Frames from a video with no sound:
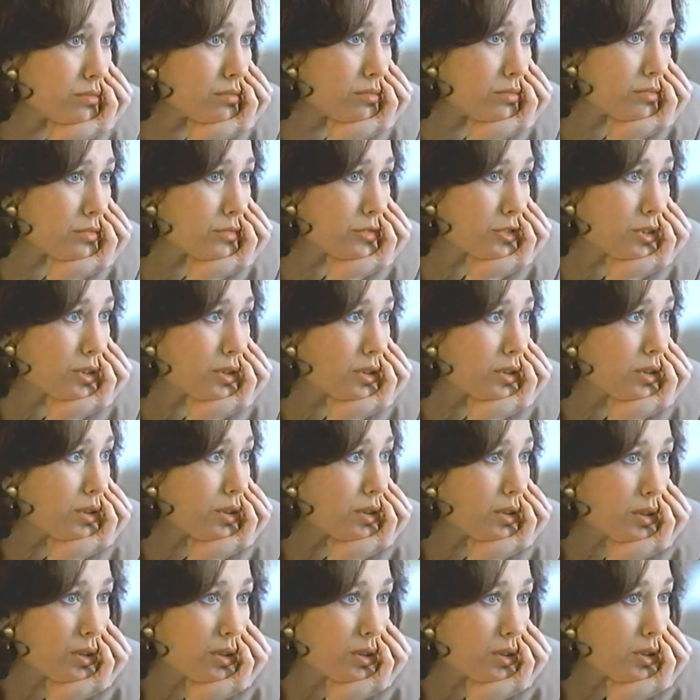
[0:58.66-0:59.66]
I didn't
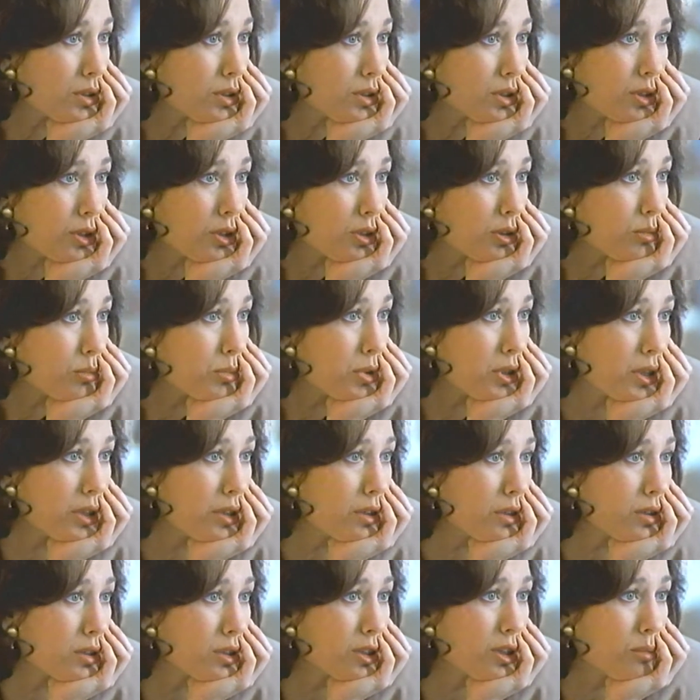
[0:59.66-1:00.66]
really know where to begin.
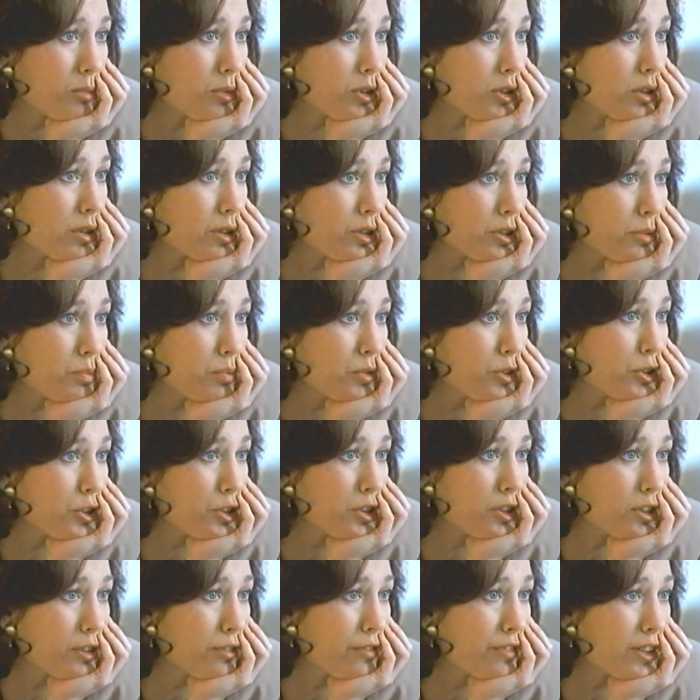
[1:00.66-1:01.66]
Peter's got me on this
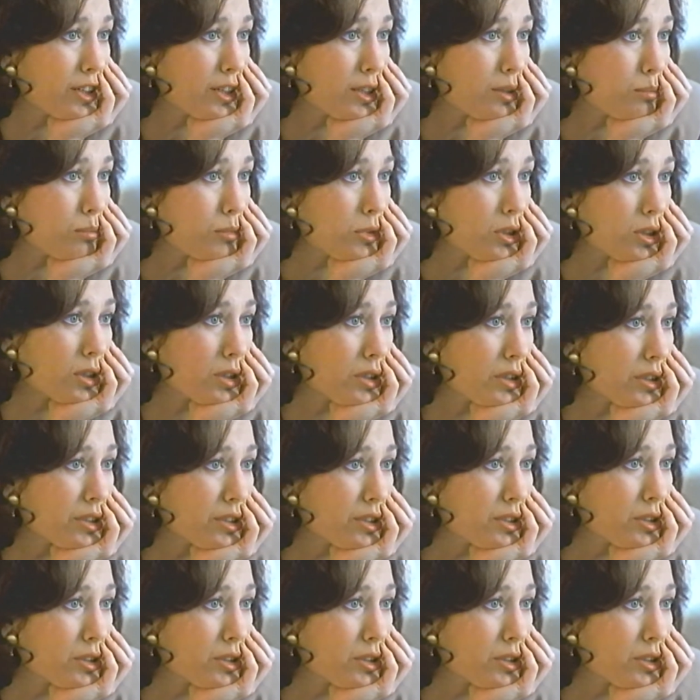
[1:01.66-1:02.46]
mission to find Marcus